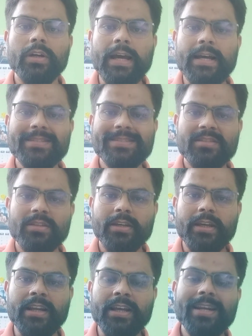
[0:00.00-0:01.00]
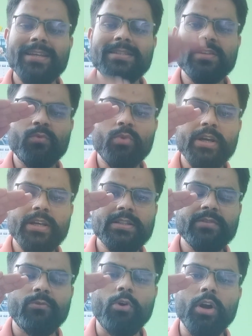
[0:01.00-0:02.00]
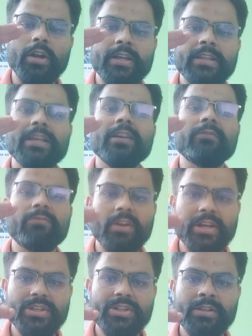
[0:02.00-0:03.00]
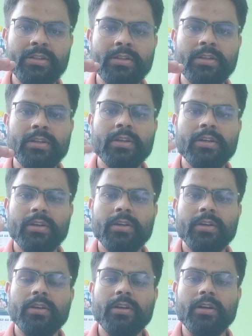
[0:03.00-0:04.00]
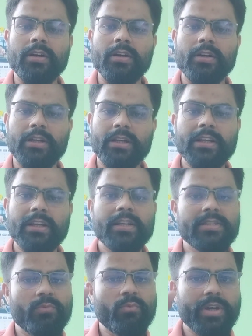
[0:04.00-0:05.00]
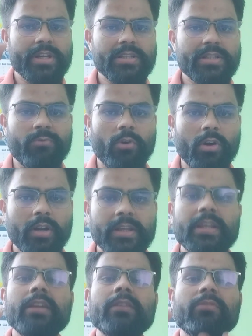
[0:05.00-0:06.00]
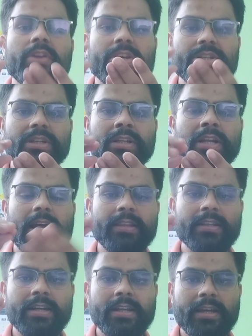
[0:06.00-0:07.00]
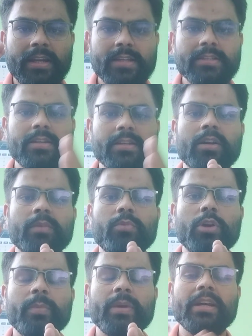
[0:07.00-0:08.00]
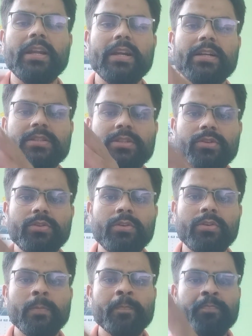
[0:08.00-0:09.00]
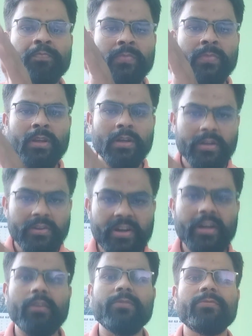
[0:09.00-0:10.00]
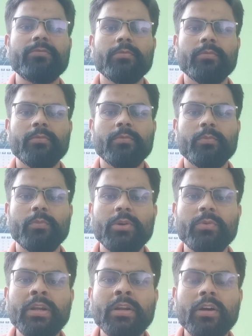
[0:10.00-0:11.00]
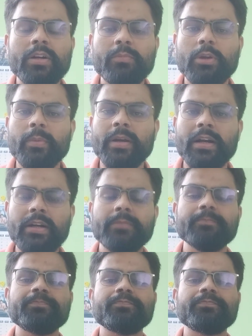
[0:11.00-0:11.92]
as increase in wage following the inflation, increase in wage following the inflation and the decrease in unemployment creates trade-off between unemployment and